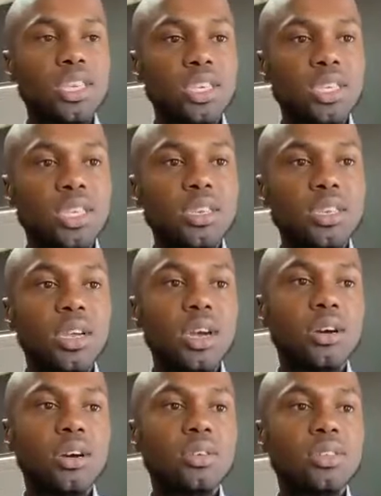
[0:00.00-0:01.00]
She did
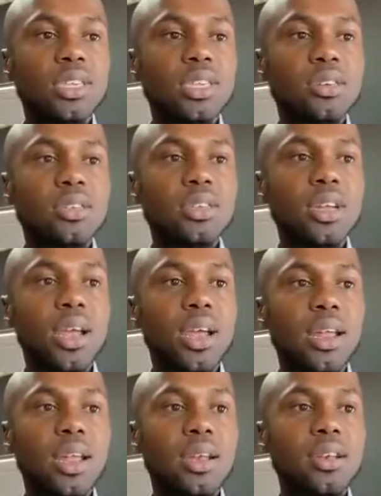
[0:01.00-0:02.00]
consult an
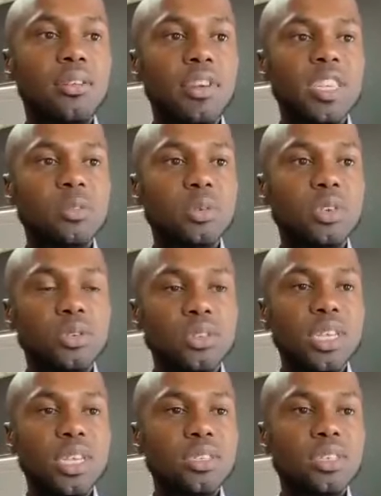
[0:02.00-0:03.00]
investment
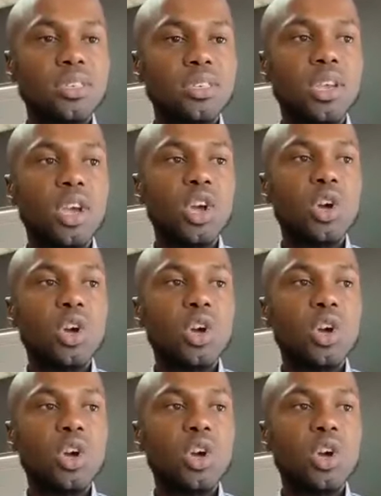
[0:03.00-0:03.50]
consultant,